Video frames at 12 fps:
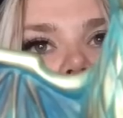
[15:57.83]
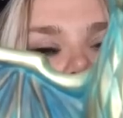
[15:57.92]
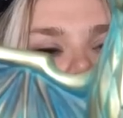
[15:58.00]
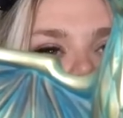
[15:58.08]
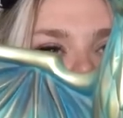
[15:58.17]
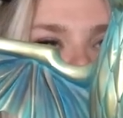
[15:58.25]

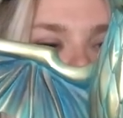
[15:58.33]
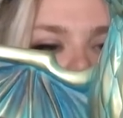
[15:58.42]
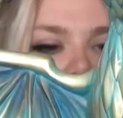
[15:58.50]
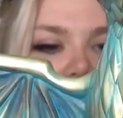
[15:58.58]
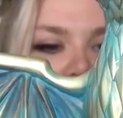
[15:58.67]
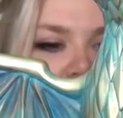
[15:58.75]
Oh,
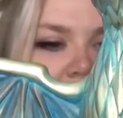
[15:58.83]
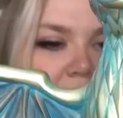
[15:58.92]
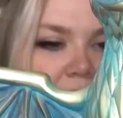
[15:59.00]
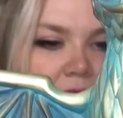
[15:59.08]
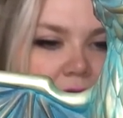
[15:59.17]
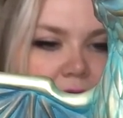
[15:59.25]

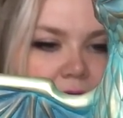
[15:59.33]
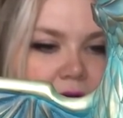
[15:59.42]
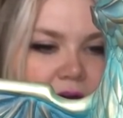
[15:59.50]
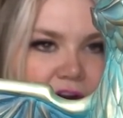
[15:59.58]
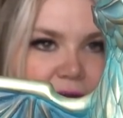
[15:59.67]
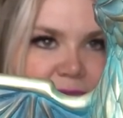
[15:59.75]
we
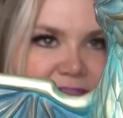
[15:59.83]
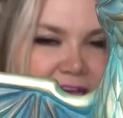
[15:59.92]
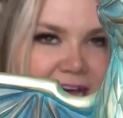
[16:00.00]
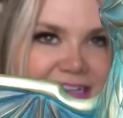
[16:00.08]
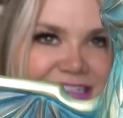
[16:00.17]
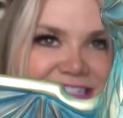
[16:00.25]
are
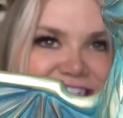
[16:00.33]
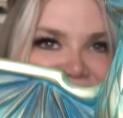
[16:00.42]
obsessed.